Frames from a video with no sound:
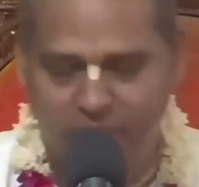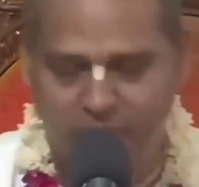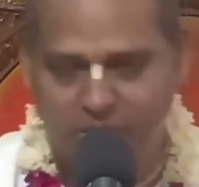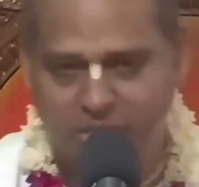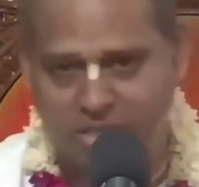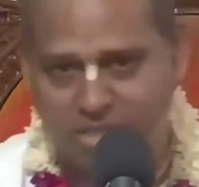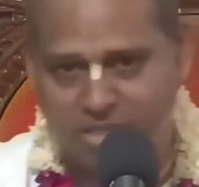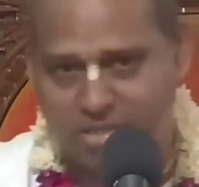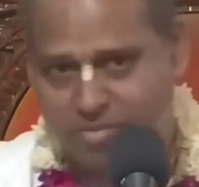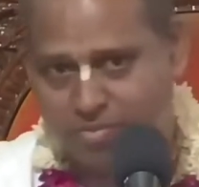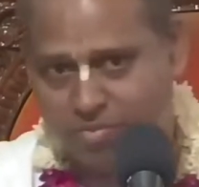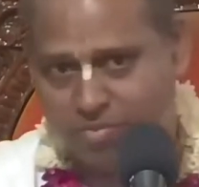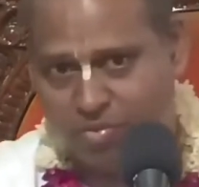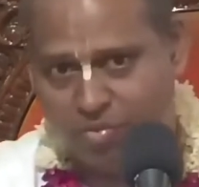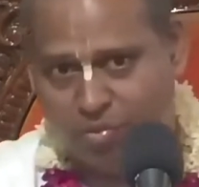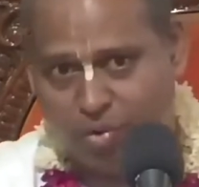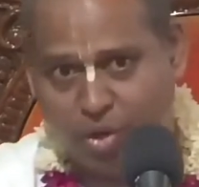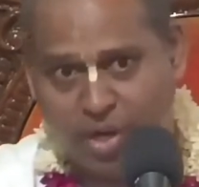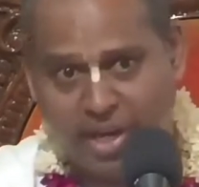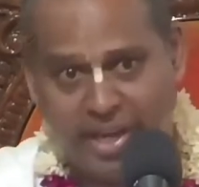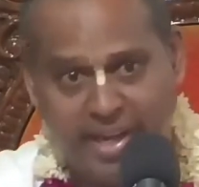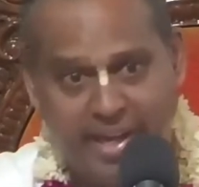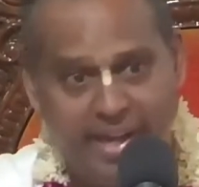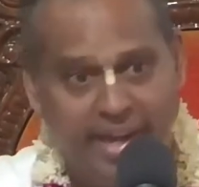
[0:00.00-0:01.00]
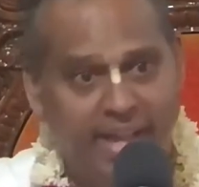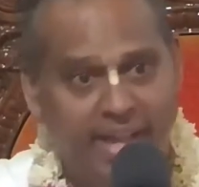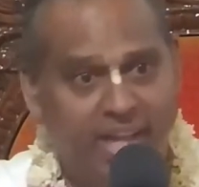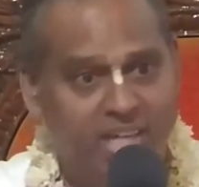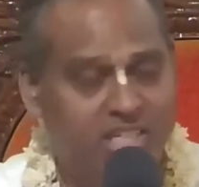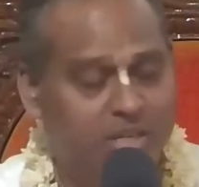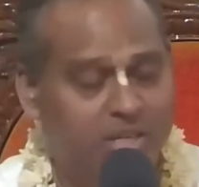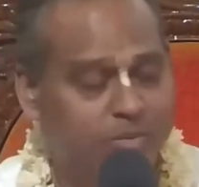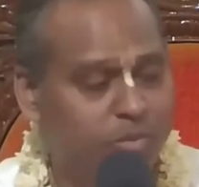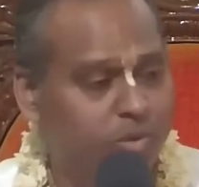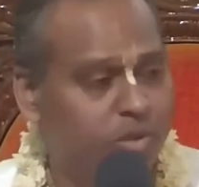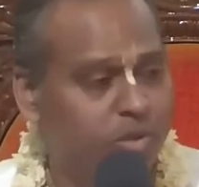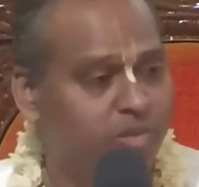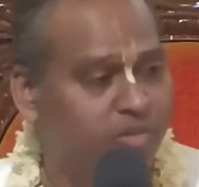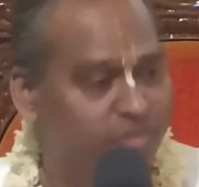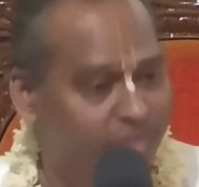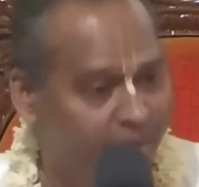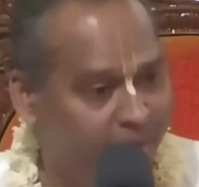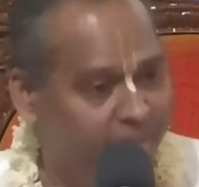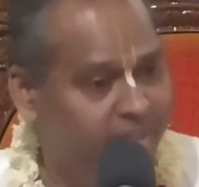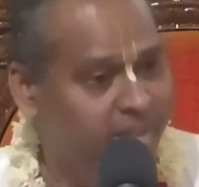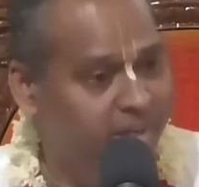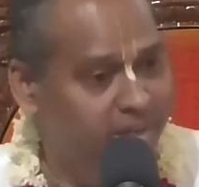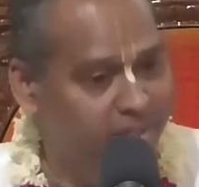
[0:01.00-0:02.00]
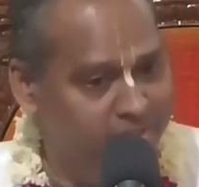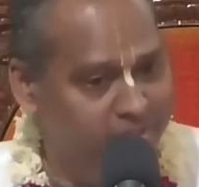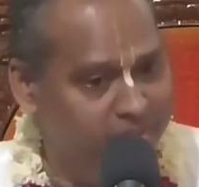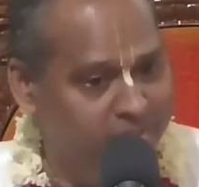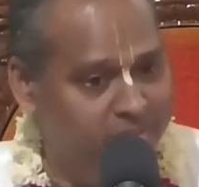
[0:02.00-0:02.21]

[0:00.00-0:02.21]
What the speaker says: which is for Hiranyakashipu, the father